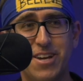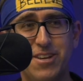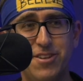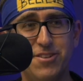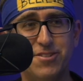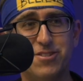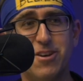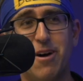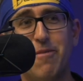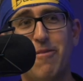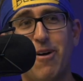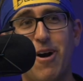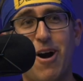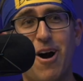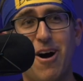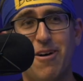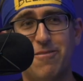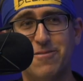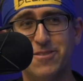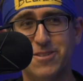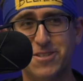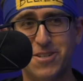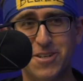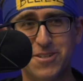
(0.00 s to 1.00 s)
You saw my
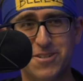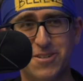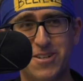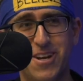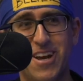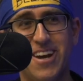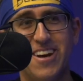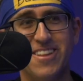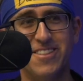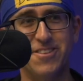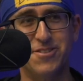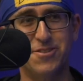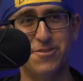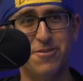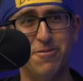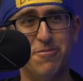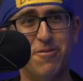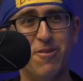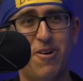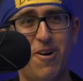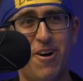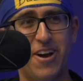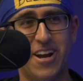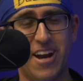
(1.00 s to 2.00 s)
office yesterday on the Zoom
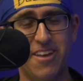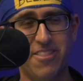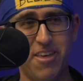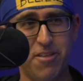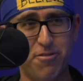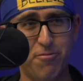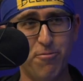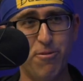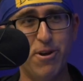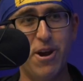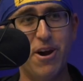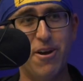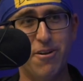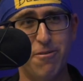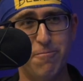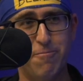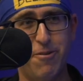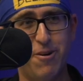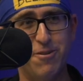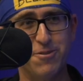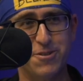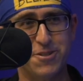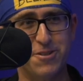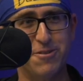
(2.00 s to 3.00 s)
call. I got that 300
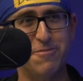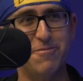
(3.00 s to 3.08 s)
poster.